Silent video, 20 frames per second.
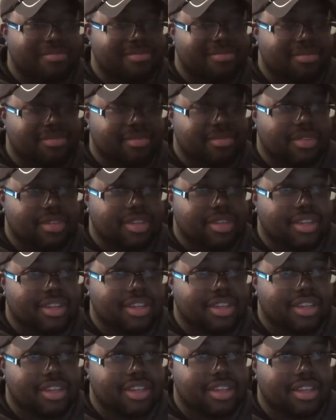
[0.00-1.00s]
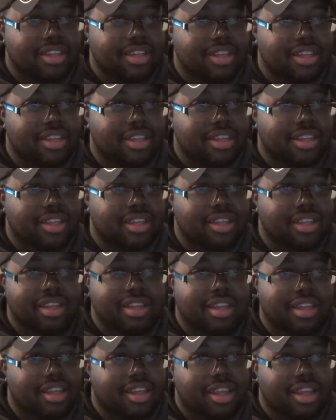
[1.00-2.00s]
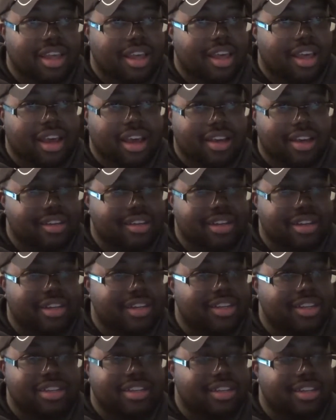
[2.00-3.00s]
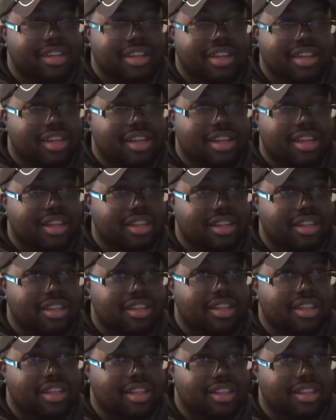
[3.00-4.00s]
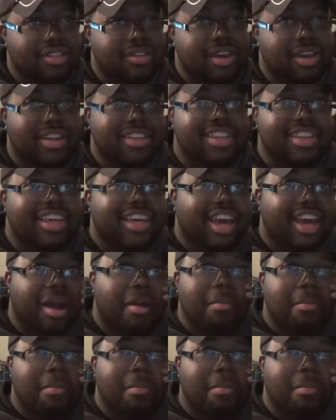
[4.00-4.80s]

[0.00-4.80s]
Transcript: to roll again. I could. Looking for an 11. You have to get